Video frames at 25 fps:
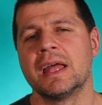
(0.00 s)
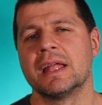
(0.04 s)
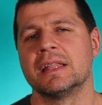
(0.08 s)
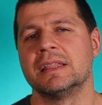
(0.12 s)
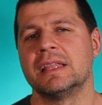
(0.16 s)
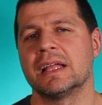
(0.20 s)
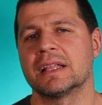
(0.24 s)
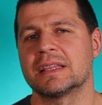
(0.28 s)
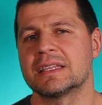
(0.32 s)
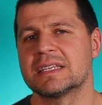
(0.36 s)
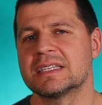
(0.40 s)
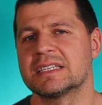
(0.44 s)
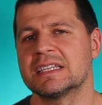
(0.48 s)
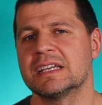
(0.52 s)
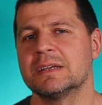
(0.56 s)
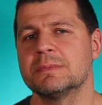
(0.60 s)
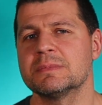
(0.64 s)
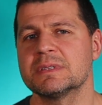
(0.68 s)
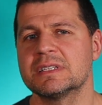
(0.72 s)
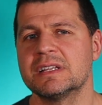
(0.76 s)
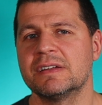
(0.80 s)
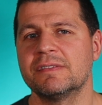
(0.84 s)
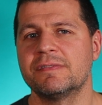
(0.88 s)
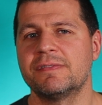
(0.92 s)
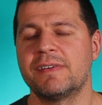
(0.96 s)
that
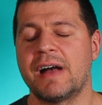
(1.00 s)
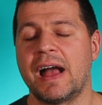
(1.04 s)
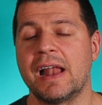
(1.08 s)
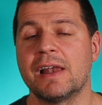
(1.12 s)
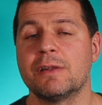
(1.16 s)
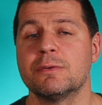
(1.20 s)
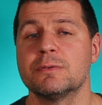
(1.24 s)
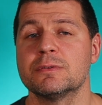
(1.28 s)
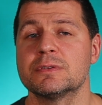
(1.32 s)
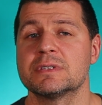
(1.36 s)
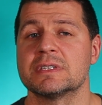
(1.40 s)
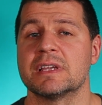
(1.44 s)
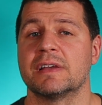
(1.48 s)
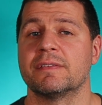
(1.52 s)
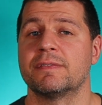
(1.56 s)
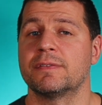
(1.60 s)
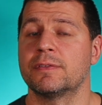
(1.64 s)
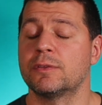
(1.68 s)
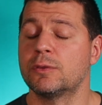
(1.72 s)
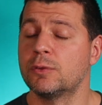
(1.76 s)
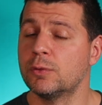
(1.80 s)
sums the values of